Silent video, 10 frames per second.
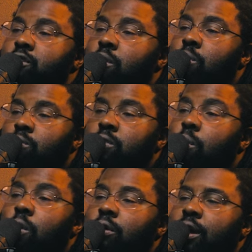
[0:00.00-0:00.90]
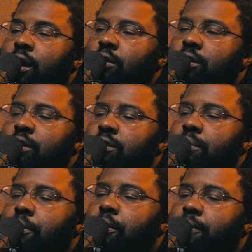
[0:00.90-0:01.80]
the the woke character in
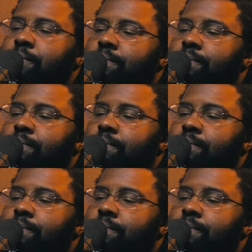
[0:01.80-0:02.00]
okay. the book.